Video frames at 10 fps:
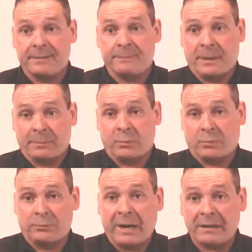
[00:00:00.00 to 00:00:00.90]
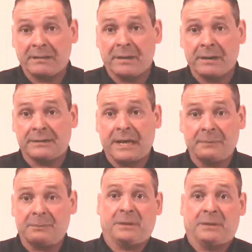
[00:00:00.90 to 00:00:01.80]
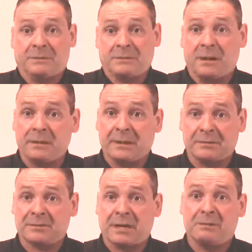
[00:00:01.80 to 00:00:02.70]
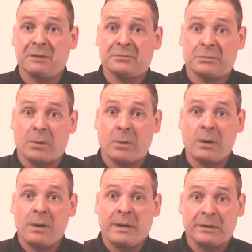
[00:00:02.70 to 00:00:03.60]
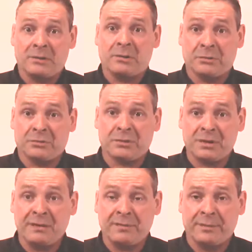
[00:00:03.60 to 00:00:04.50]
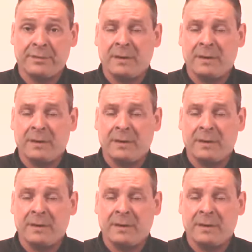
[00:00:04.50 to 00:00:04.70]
people wouldn't recognize that because it's not necessarily sore, it's just stiff.